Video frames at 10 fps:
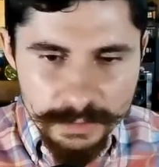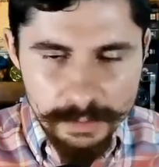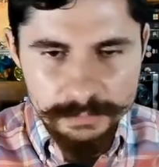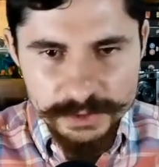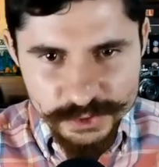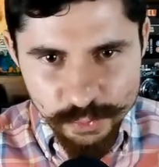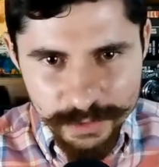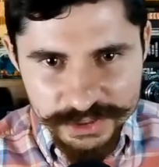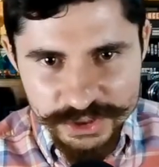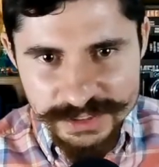the
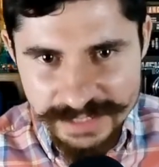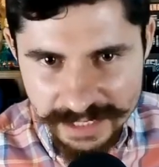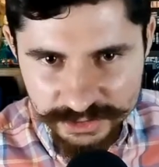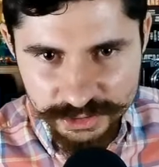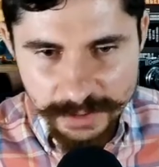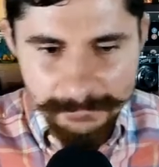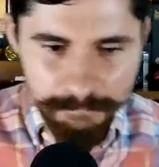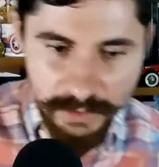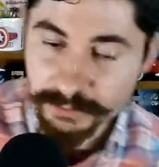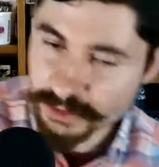squeegee
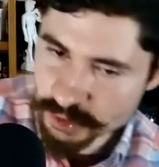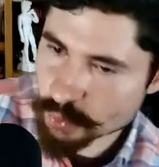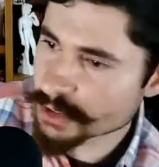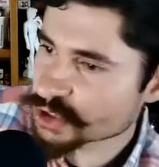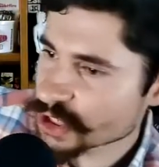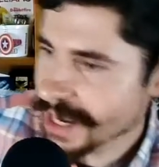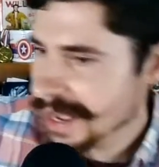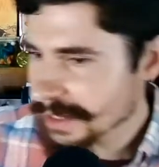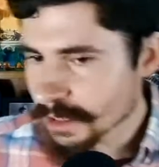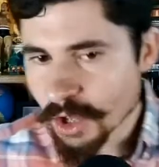
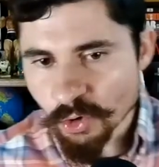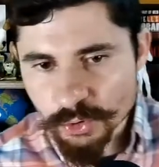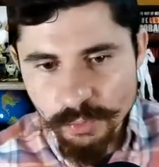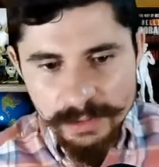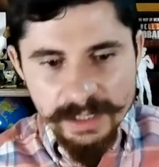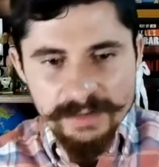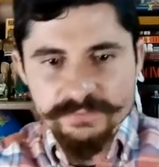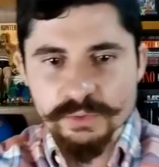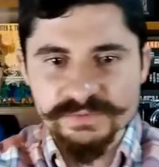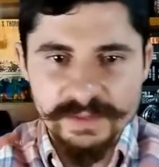guy, or you want to have
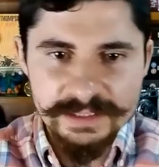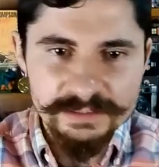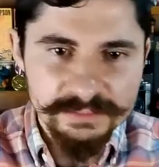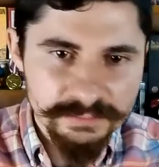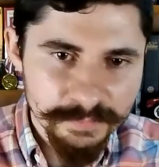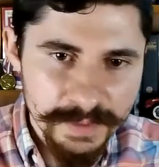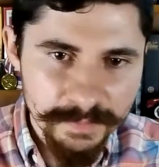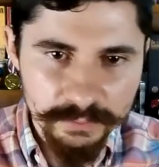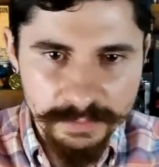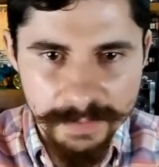those fucking
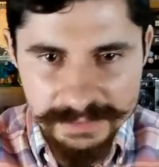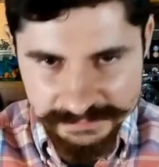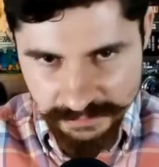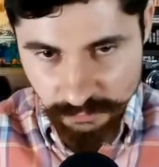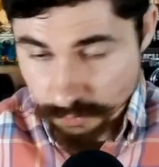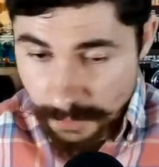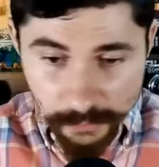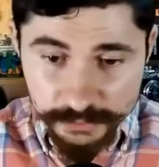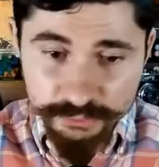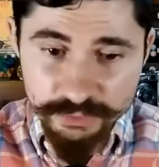people on the bicycle? To be
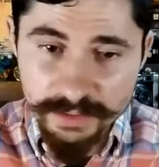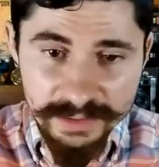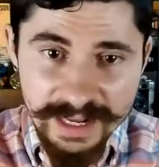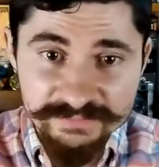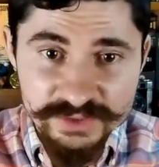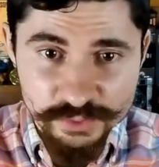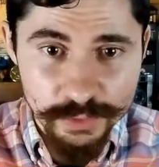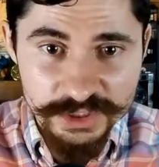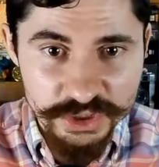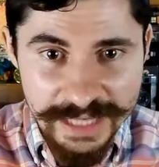honest with you, I'd rather have the
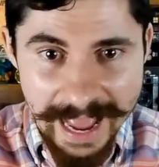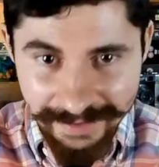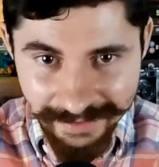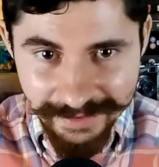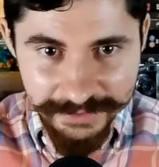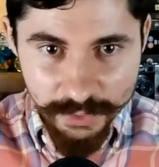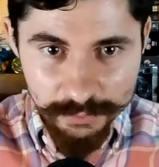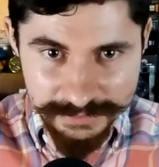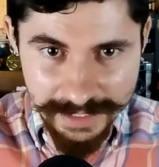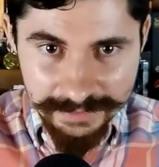squeegee guy. You know what
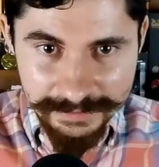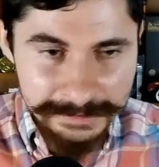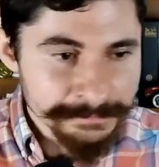I'm saying?